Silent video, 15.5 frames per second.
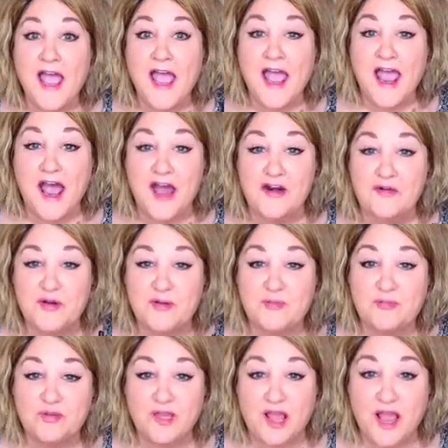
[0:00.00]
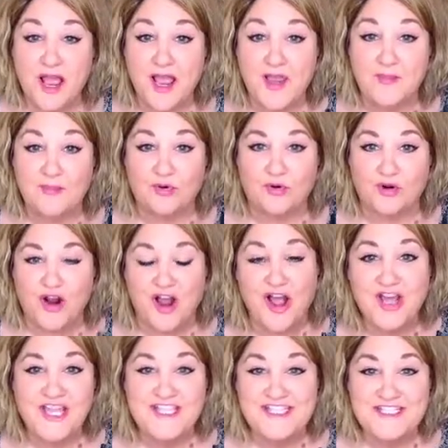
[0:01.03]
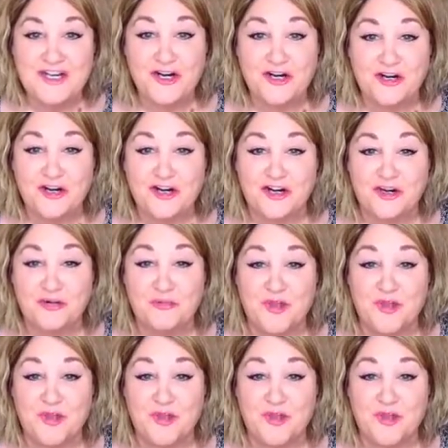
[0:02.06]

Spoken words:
how to apply bronzer.